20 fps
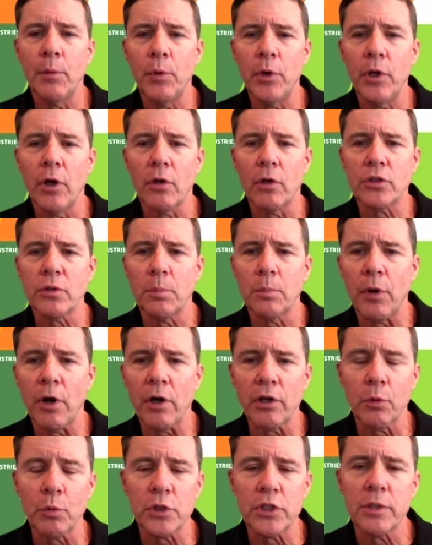then we also
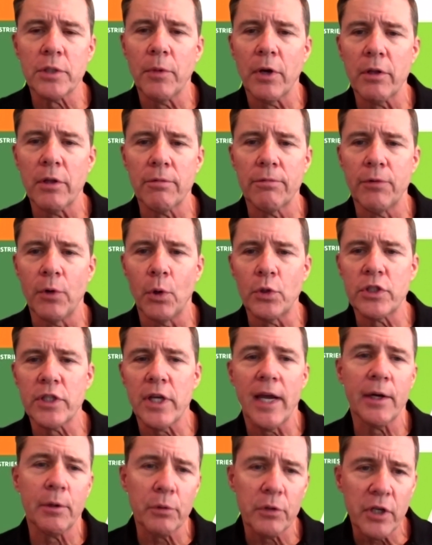partner with some other folks,
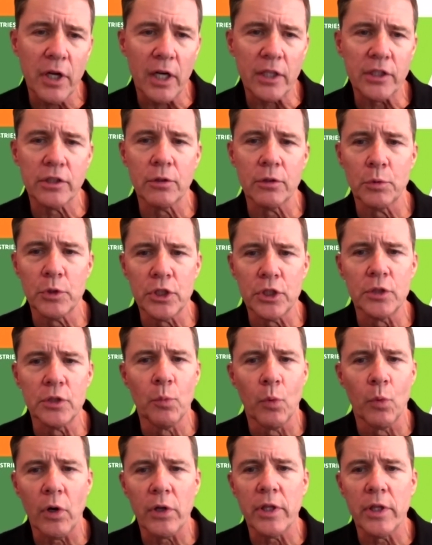Agriculture, which is
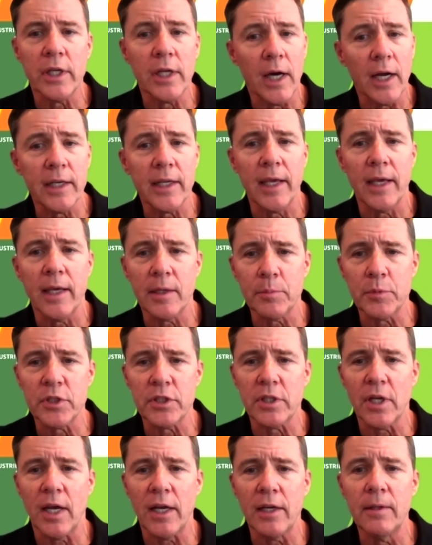more on the non-cannabis
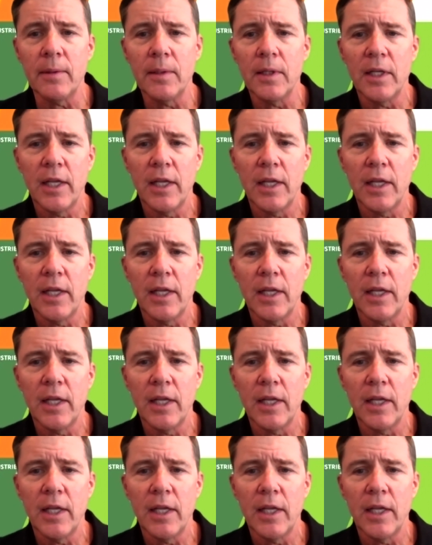side,